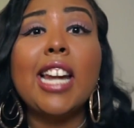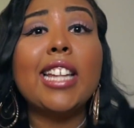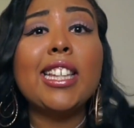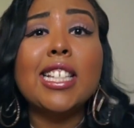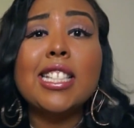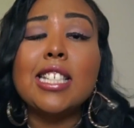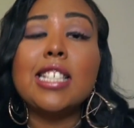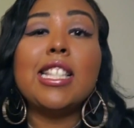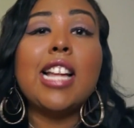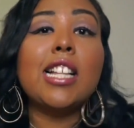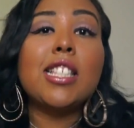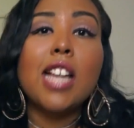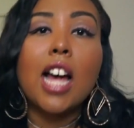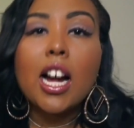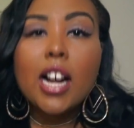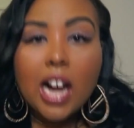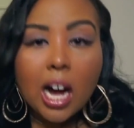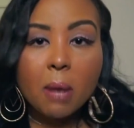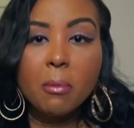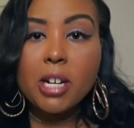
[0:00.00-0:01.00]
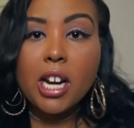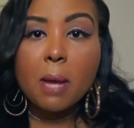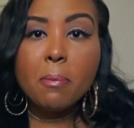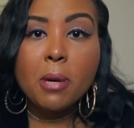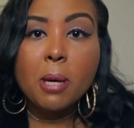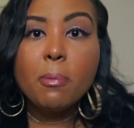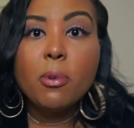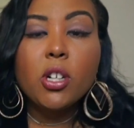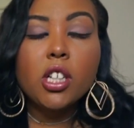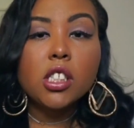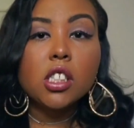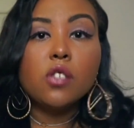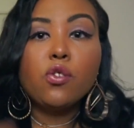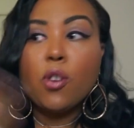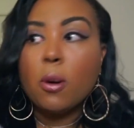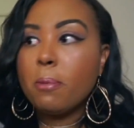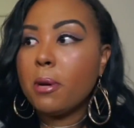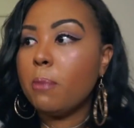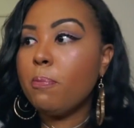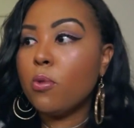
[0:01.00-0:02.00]
Like, this is not to accommodate people. This is
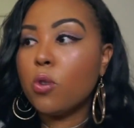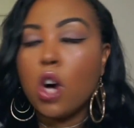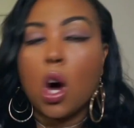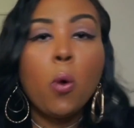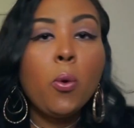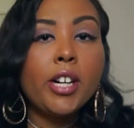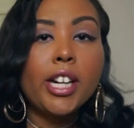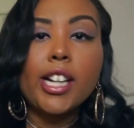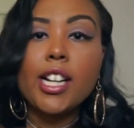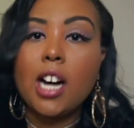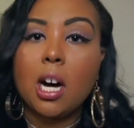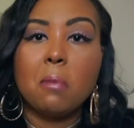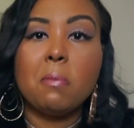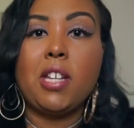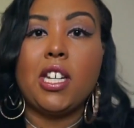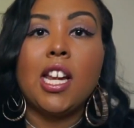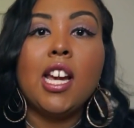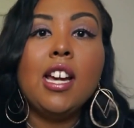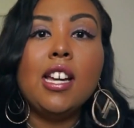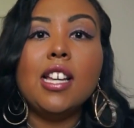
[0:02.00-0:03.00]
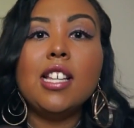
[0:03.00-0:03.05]
for people going and coming.